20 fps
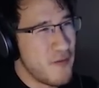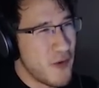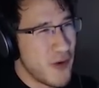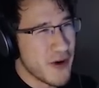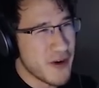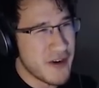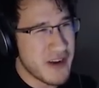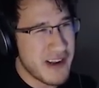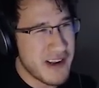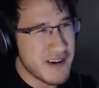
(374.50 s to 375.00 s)

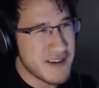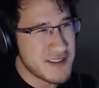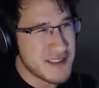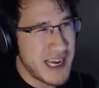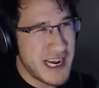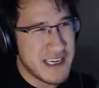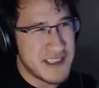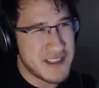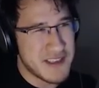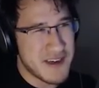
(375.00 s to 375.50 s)
four years
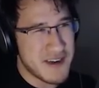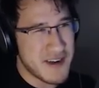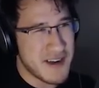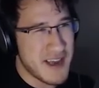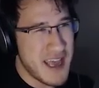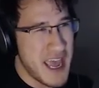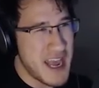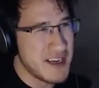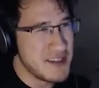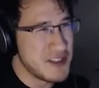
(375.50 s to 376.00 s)
I took
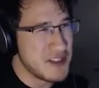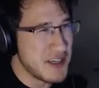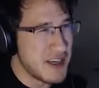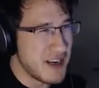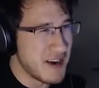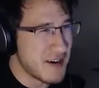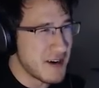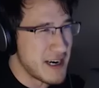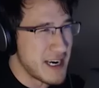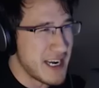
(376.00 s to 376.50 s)

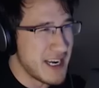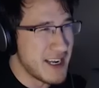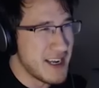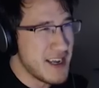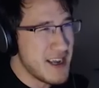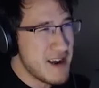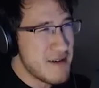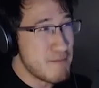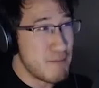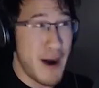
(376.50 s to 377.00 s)
engineering,
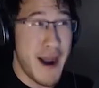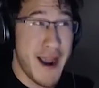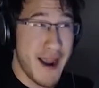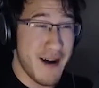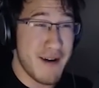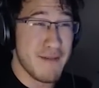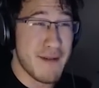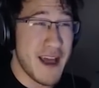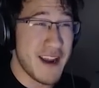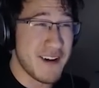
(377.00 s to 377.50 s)

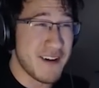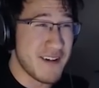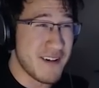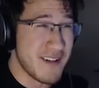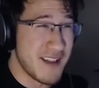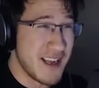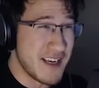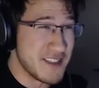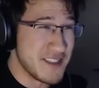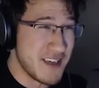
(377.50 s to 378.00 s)

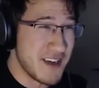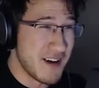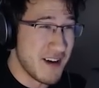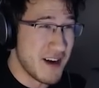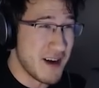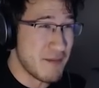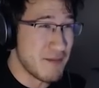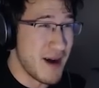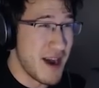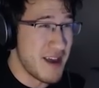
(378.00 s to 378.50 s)
biomedical
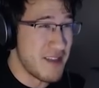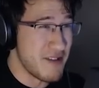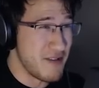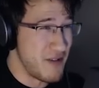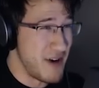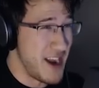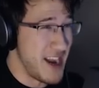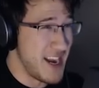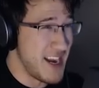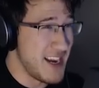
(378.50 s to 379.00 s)
engineering, by the
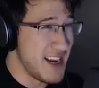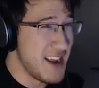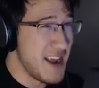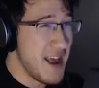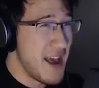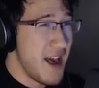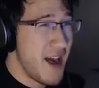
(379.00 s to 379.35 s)
way.